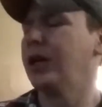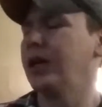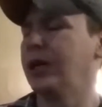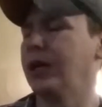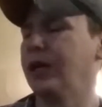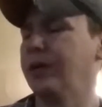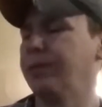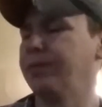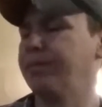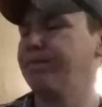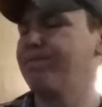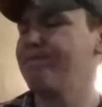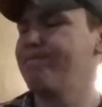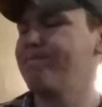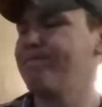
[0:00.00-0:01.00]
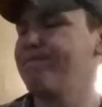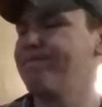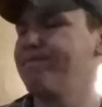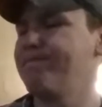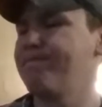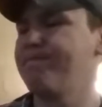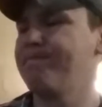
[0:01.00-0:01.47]
I
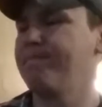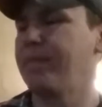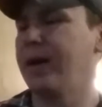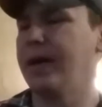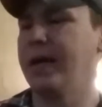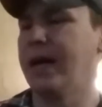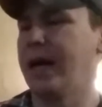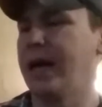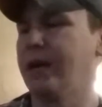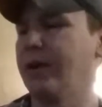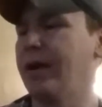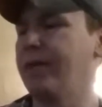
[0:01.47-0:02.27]
don't